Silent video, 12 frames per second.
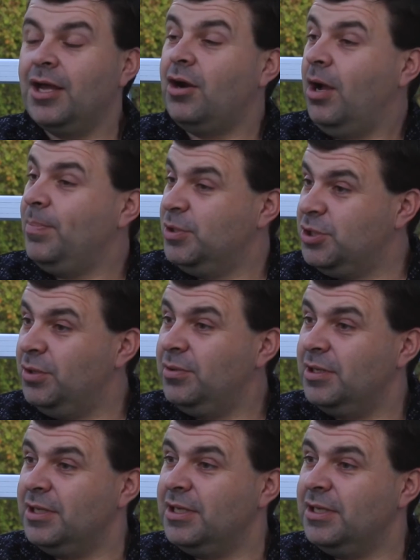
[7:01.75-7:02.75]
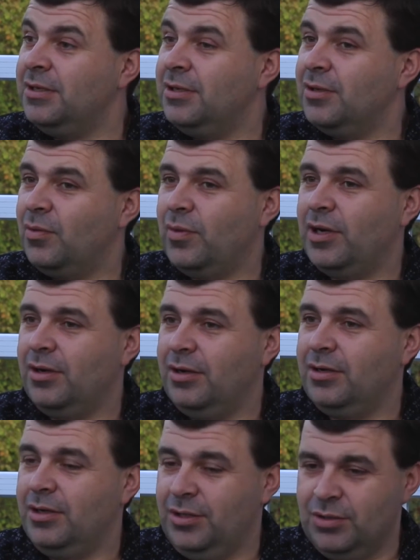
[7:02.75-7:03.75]
opportunity
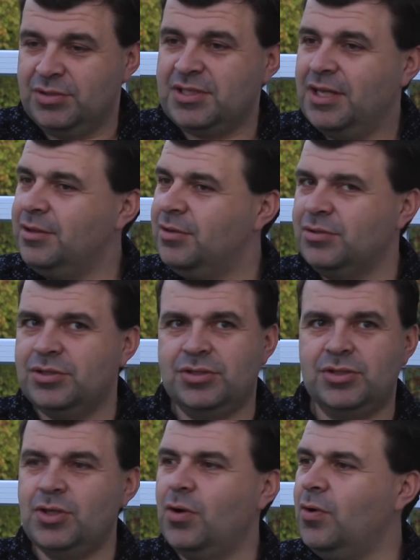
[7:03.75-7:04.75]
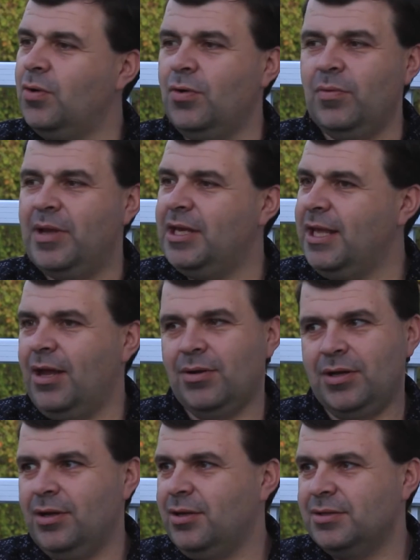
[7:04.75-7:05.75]
where you said there's so many
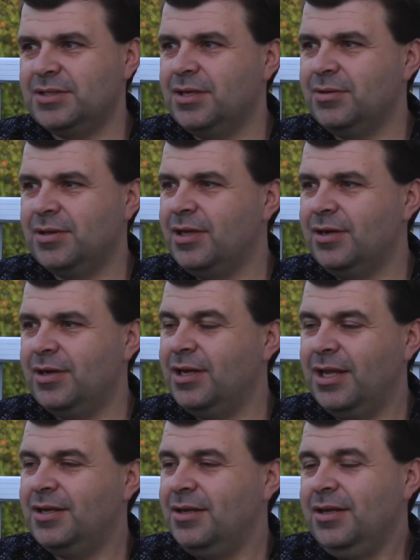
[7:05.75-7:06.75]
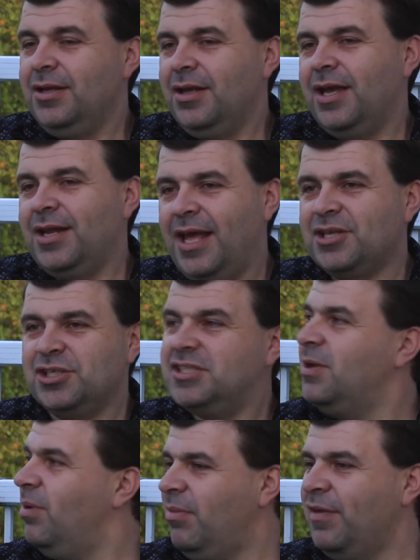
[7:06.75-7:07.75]
alcohols out there, and actually
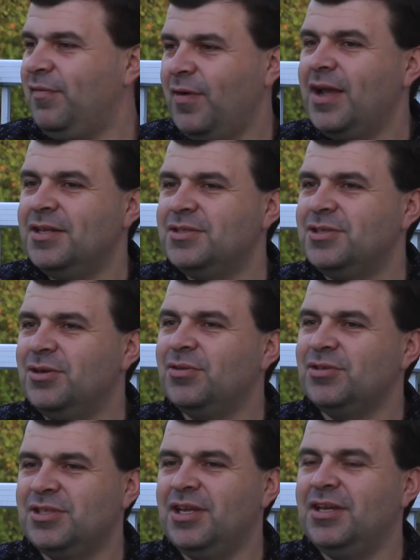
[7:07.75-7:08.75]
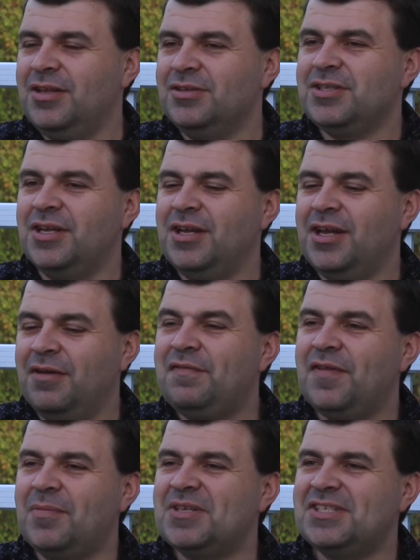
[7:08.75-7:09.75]
some of my friends, there's a
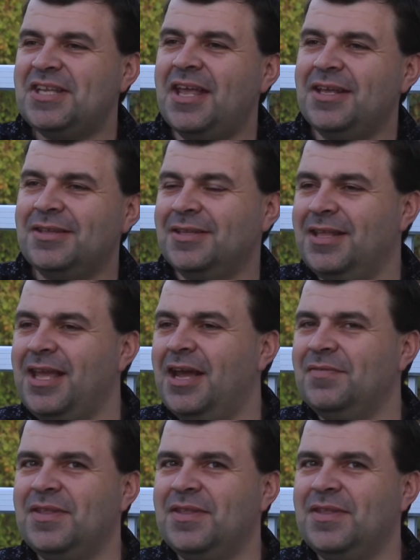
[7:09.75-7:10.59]
famous saying that they have.